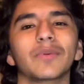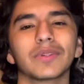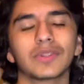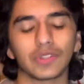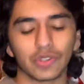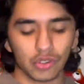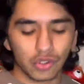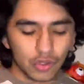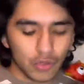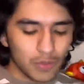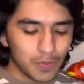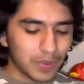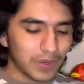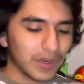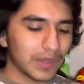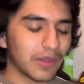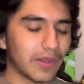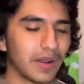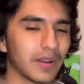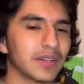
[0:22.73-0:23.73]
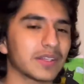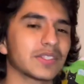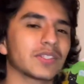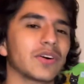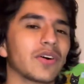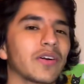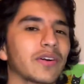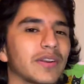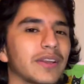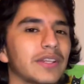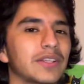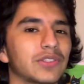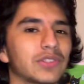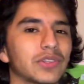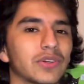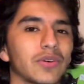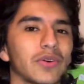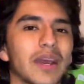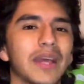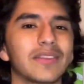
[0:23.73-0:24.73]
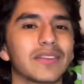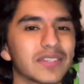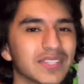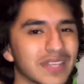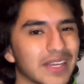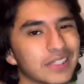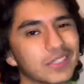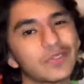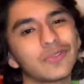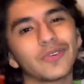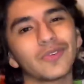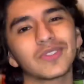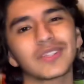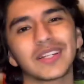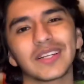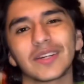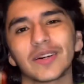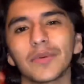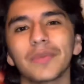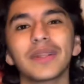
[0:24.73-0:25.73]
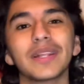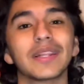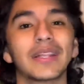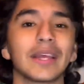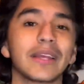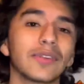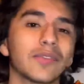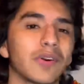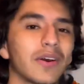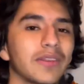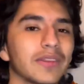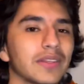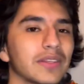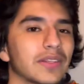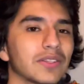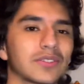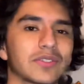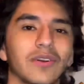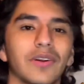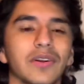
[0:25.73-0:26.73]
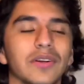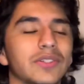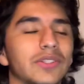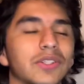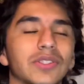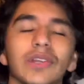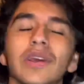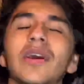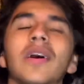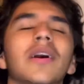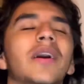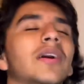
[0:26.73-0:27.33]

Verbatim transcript: with the super long guitar intro, and the saxophones that come in later on in the song are just